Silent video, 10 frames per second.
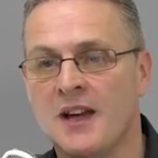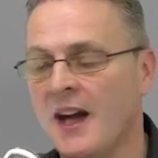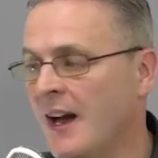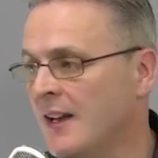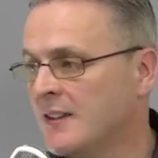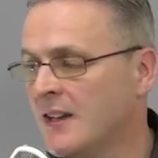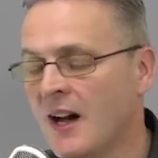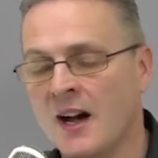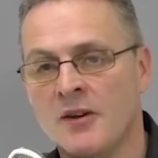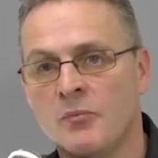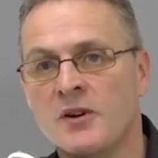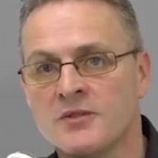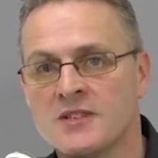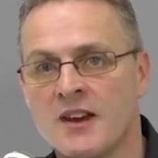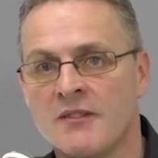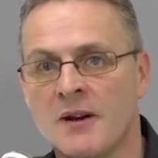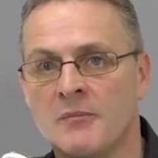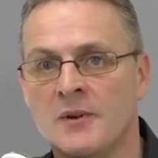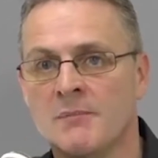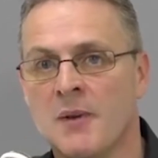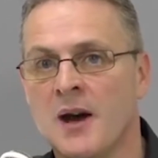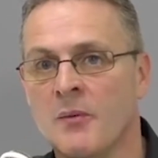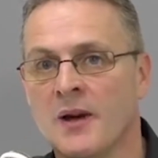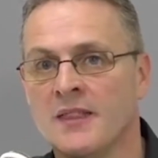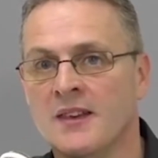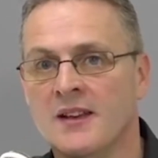and I will set her up with my one.